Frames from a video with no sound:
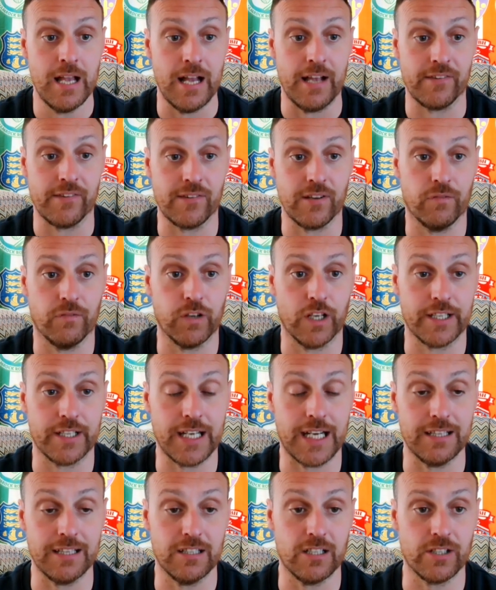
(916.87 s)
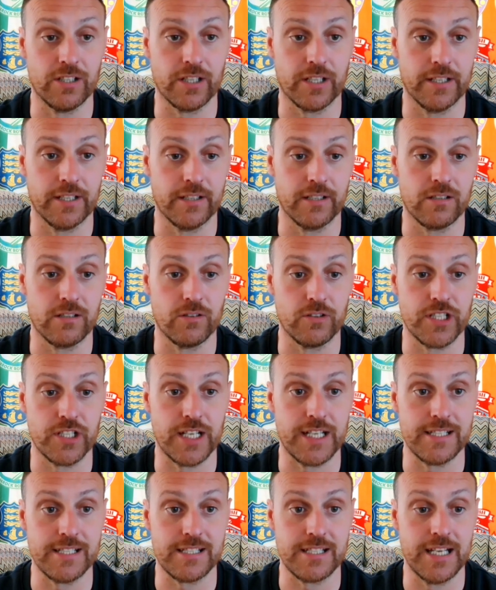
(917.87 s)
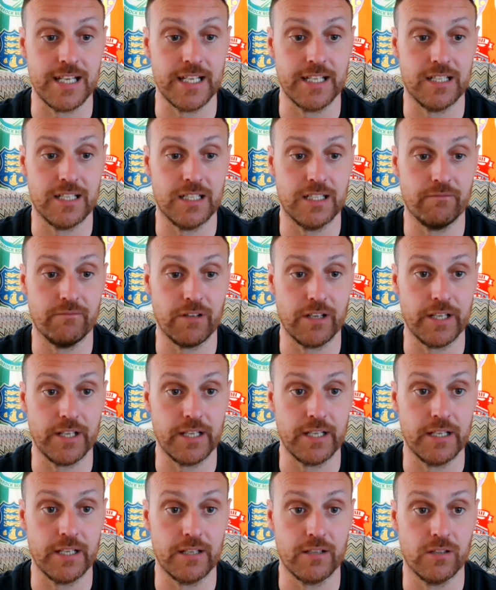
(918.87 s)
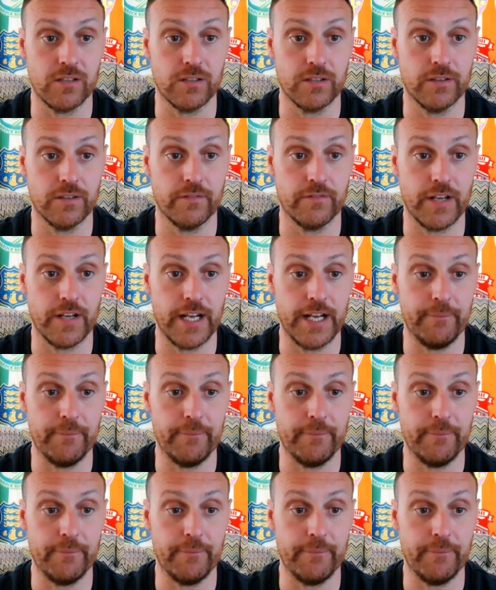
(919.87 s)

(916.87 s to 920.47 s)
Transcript: and stuff like that. Lonergan had a good chance late on where he could have